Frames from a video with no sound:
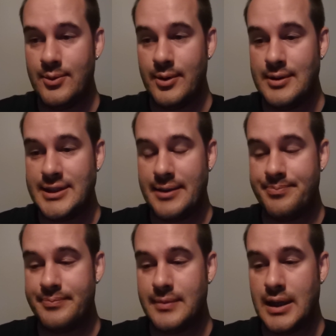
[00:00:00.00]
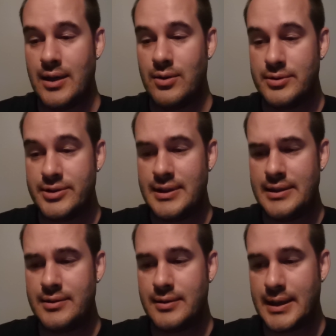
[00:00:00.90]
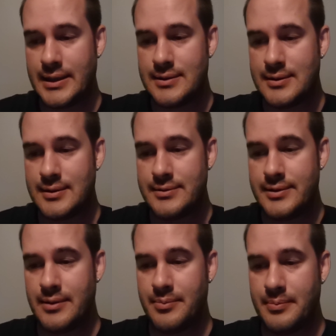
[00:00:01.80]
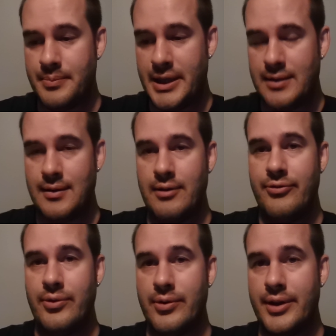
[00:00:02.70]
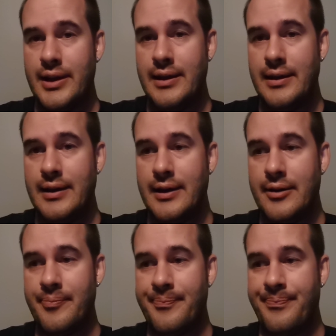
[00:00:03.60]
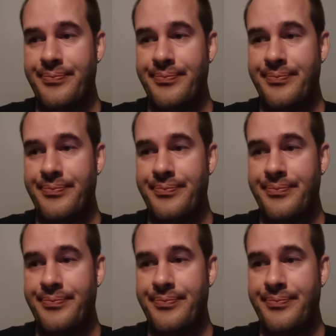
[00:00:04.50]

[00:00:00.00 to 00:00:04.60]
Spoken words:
We'll see. I also need to cut some metal for the